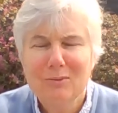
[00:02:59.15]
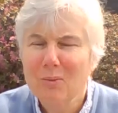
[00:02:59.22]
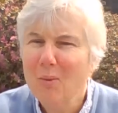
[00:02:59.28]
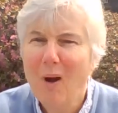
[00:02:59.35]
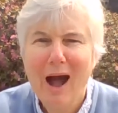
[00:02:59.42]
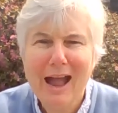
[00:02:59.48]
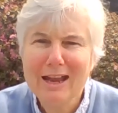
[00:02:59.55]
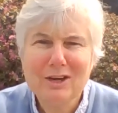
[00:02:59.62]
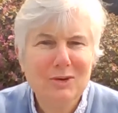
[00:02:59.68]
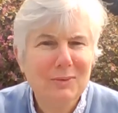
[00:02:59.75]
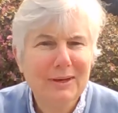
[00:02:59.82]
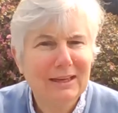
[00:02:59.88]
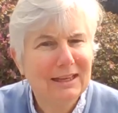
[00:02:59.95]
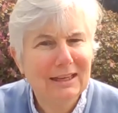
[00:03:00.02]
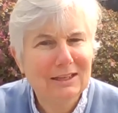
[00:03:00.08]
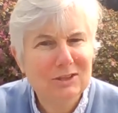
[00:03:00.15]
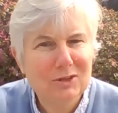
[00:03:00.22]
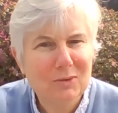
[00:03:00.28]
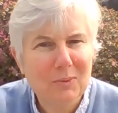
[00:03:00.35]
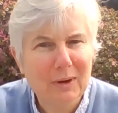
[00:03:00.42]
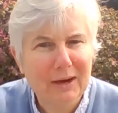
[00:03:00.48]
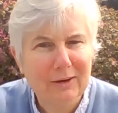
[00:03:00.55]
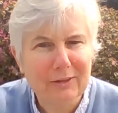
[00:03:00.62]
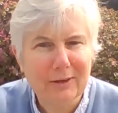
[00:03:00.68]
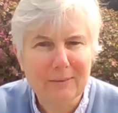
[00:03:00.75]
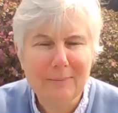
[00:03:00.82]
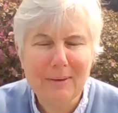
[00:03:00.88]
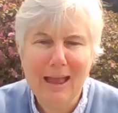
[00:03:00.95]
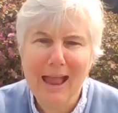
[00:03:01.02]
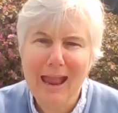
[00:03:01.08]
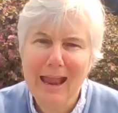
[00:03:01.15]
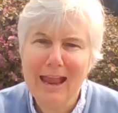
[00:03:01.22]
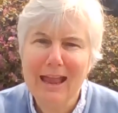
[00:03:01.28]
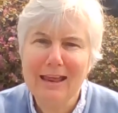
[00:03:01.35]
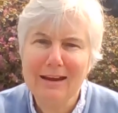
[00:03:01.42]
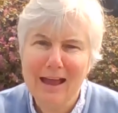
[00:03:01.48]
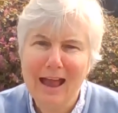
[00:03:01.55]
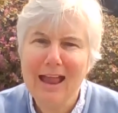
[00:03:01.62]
why do we need to wear them? And